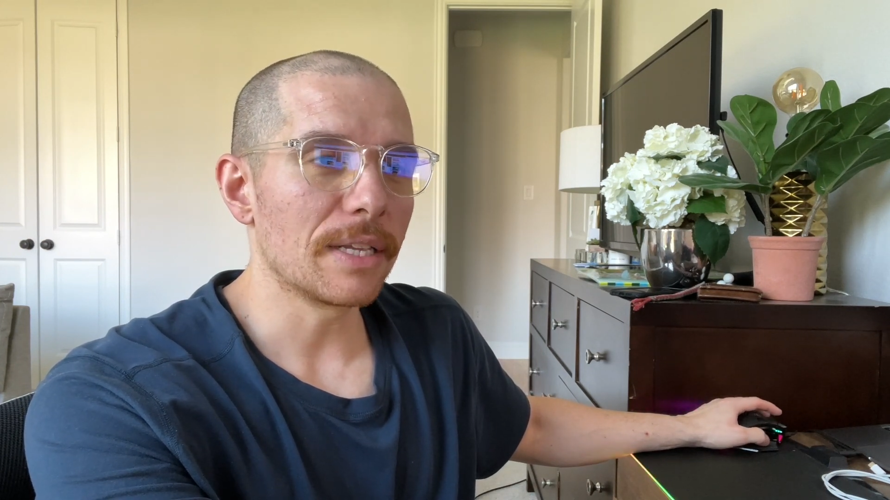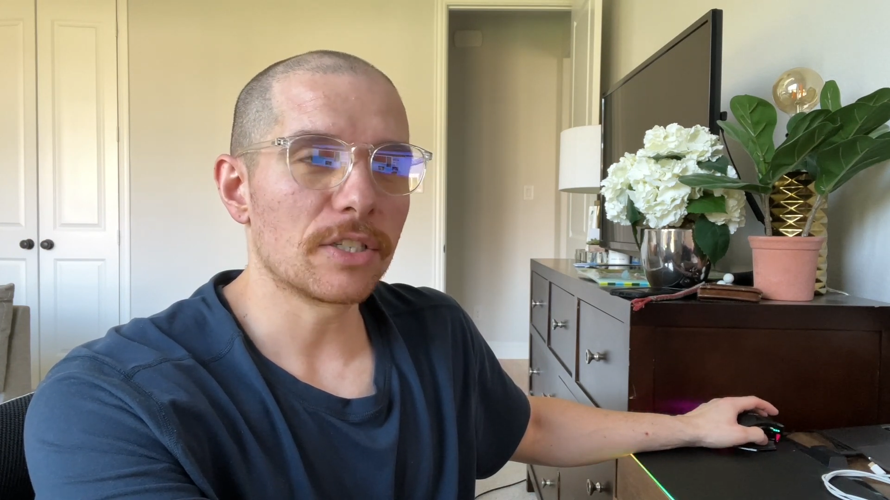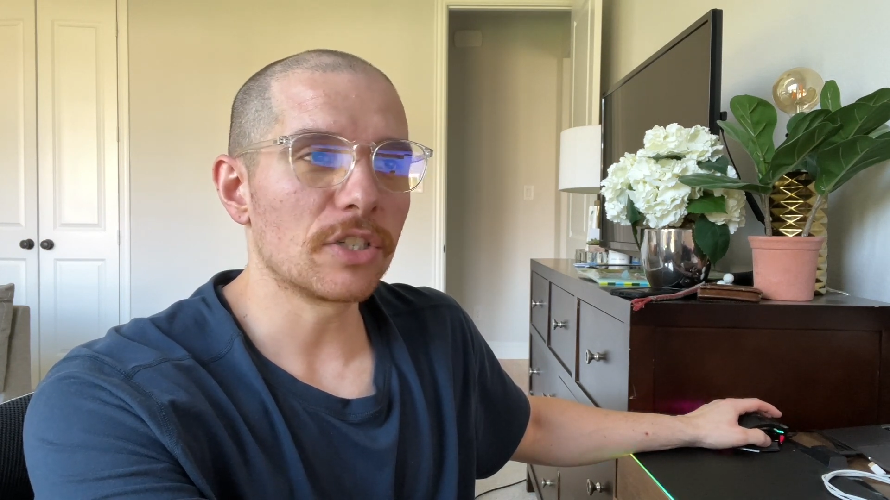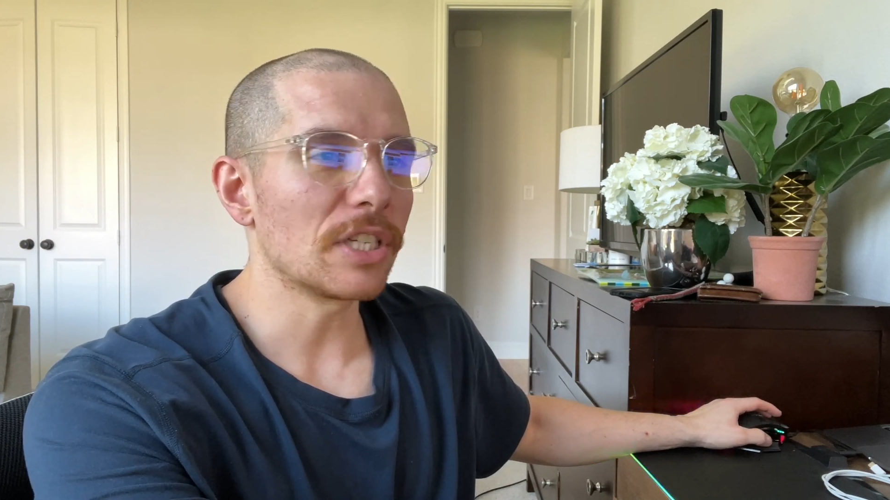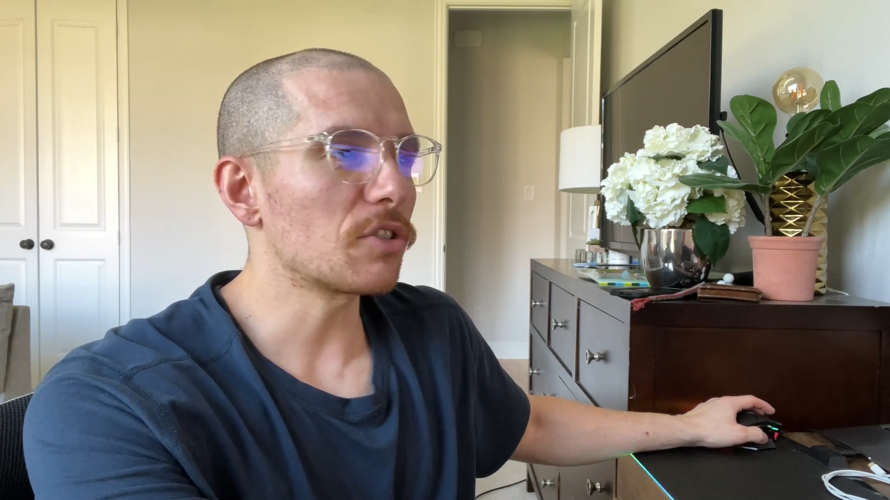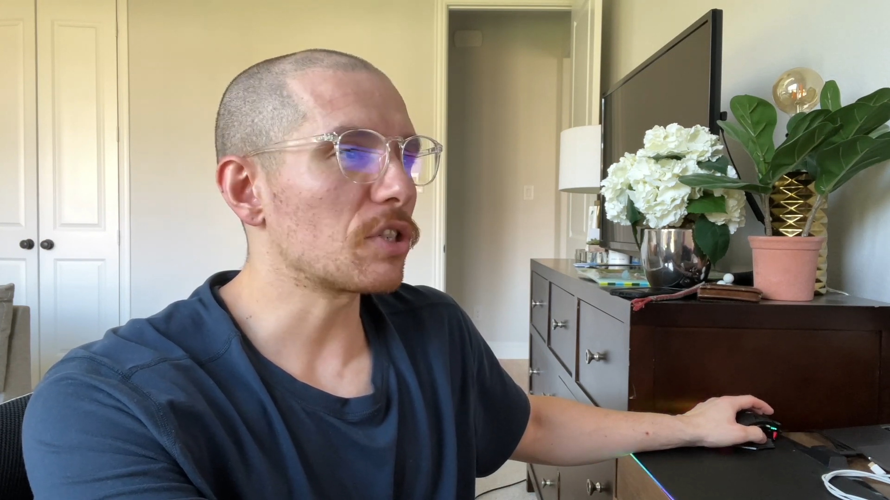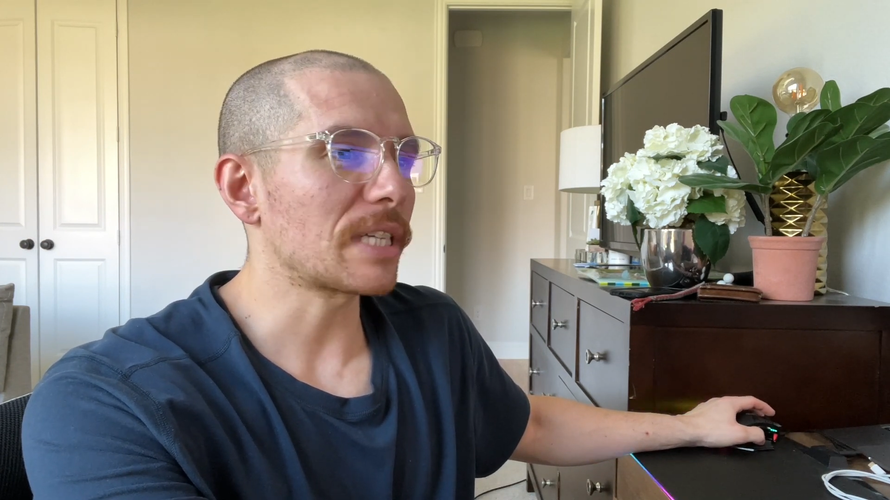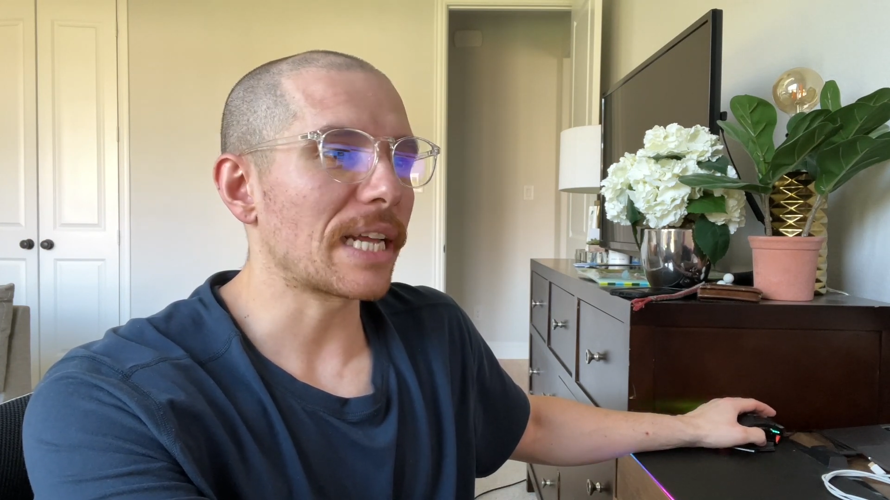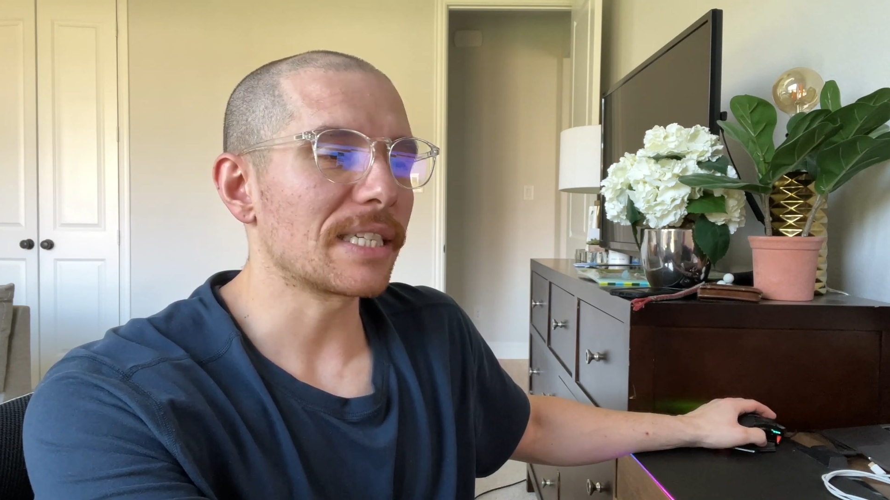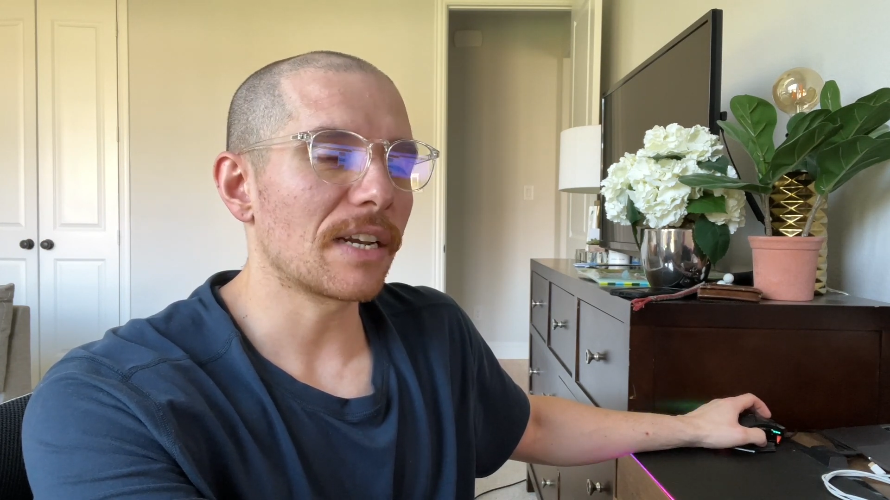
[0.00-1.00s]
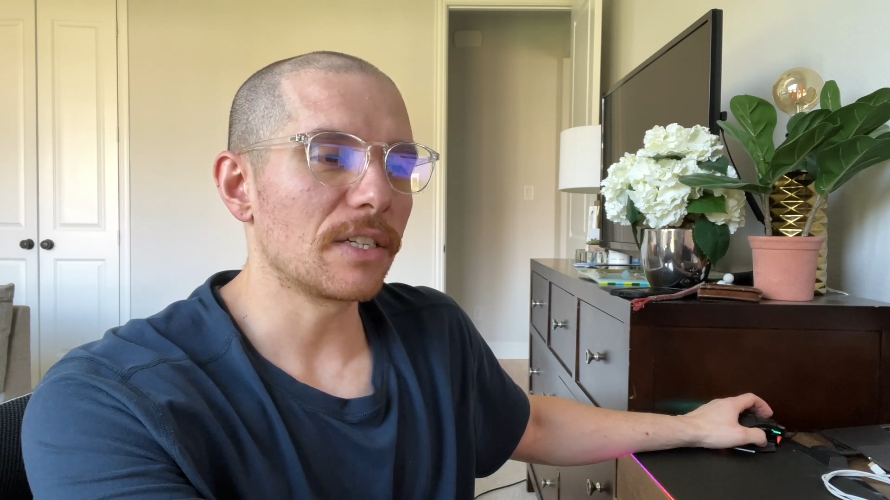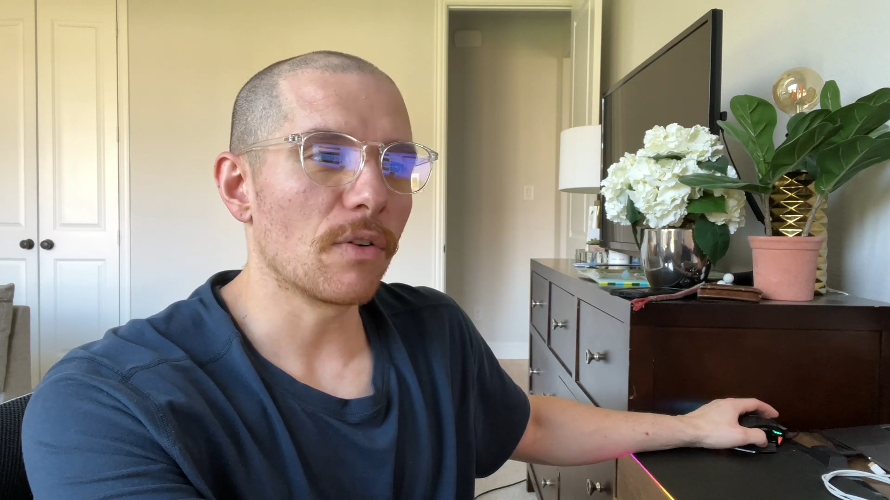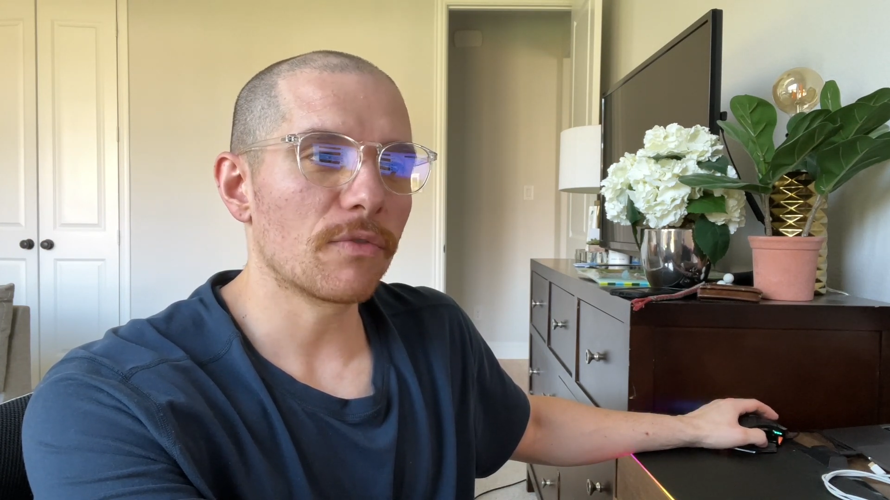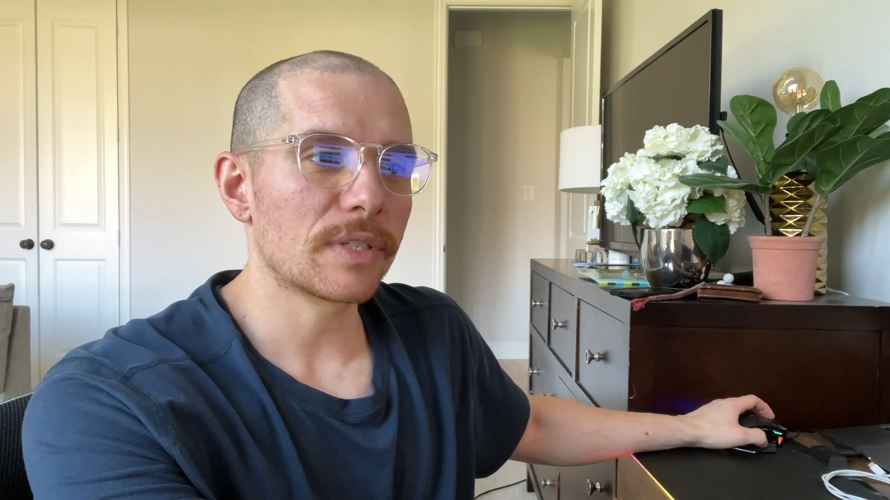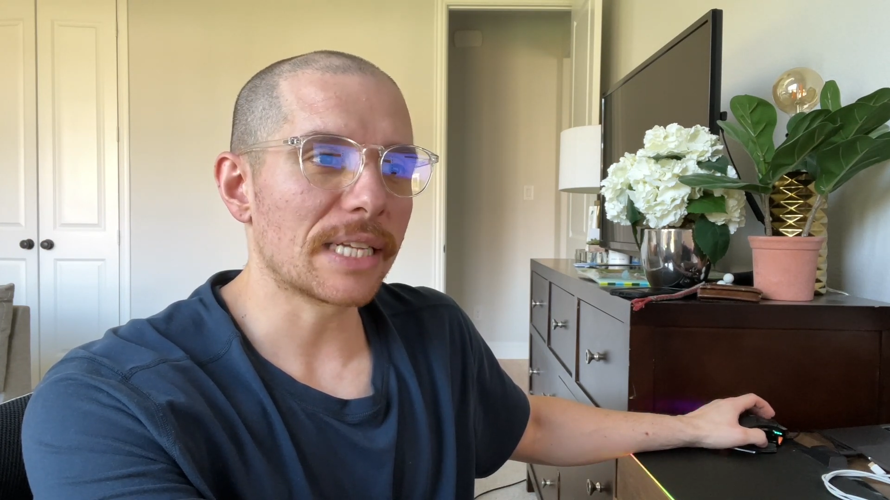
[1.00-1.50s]
These are just sites that
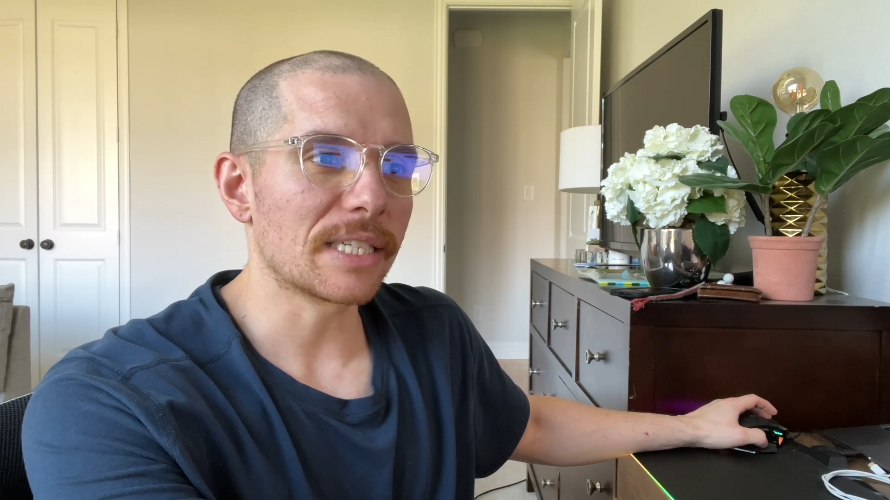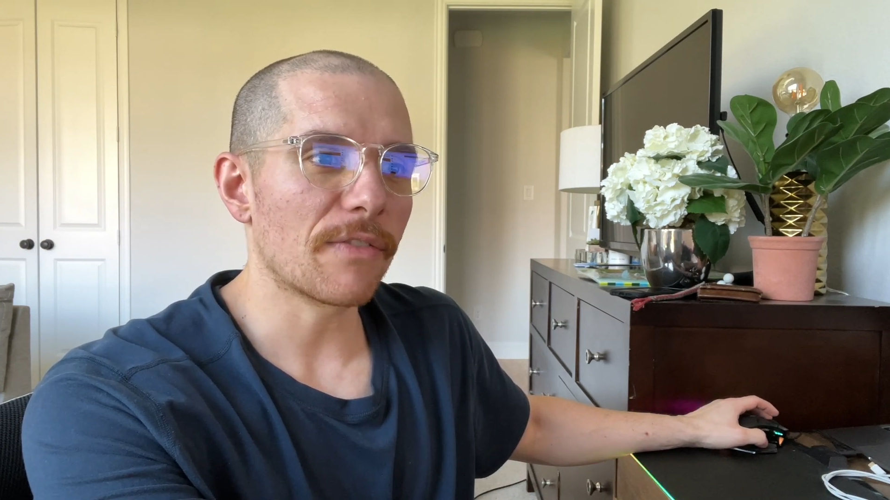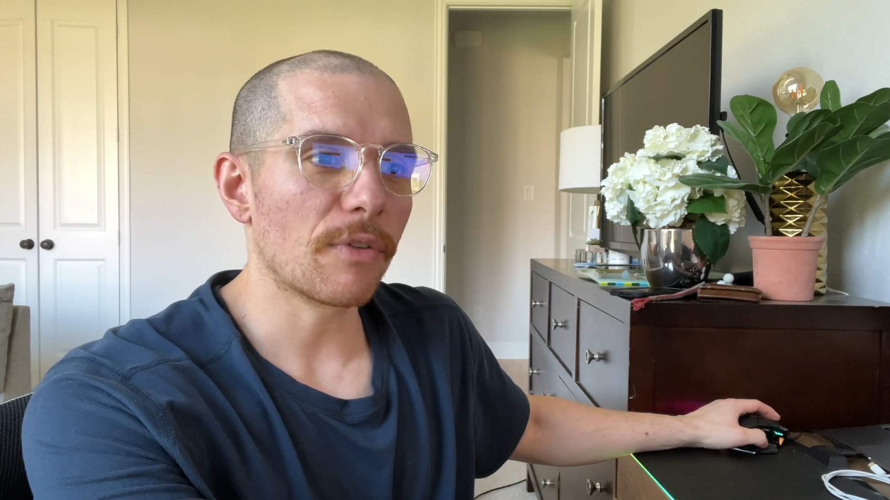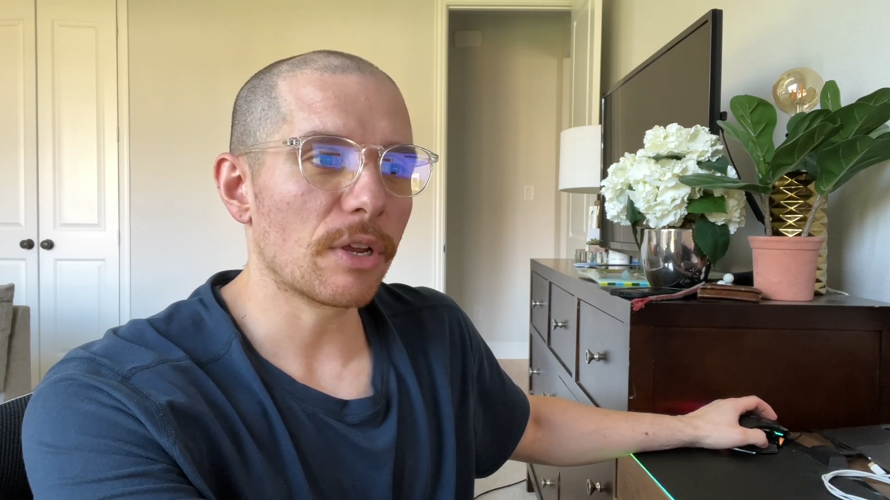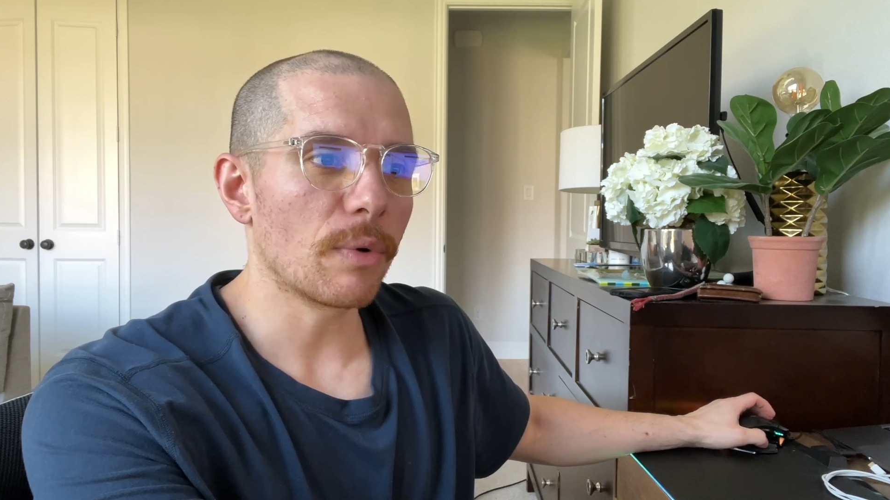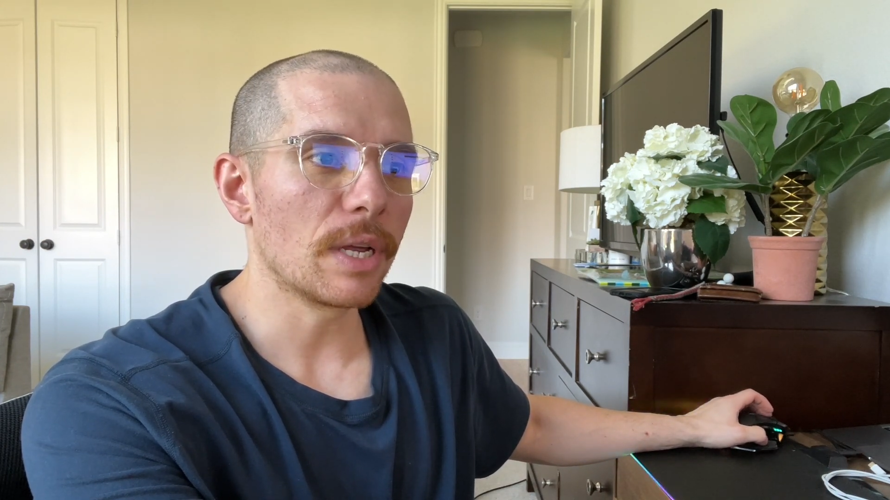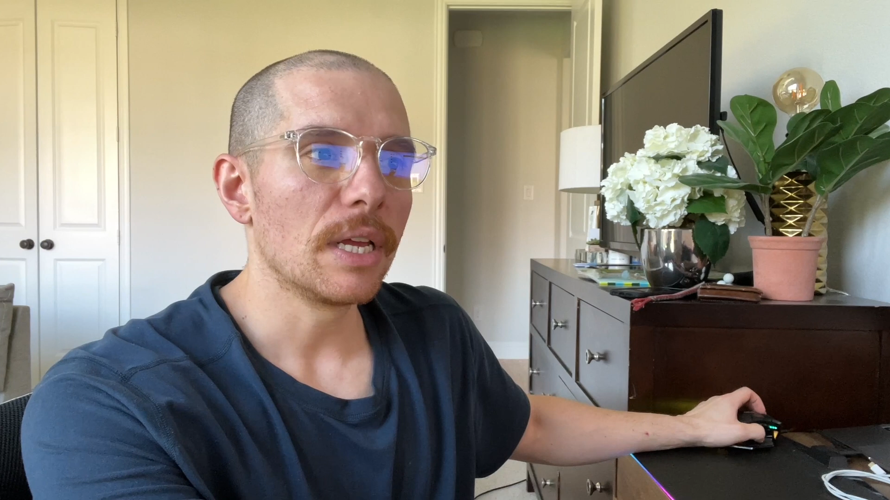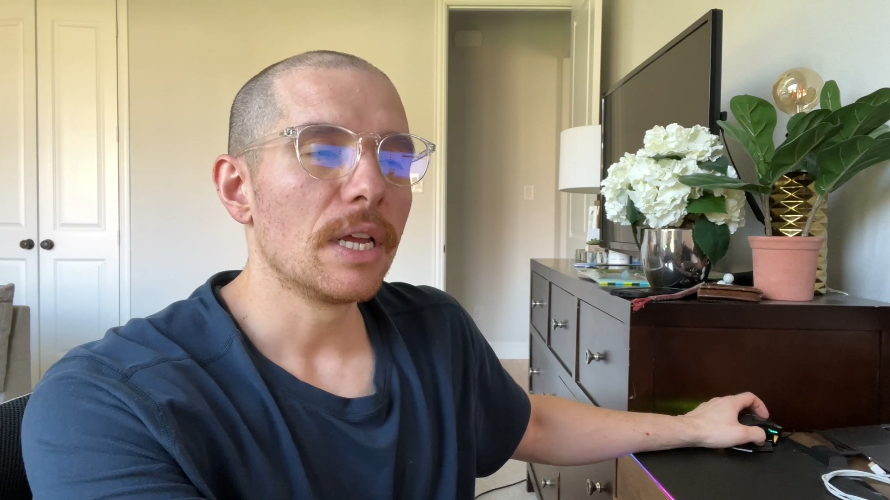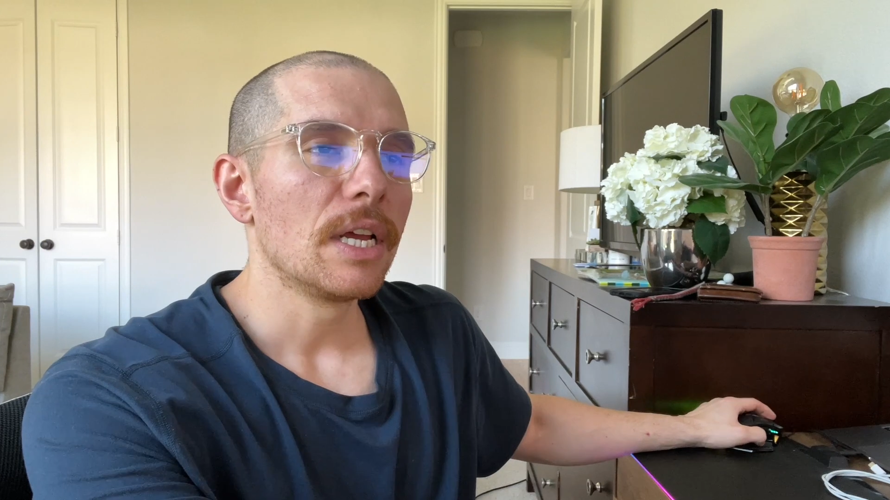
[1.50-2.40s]
I frequent,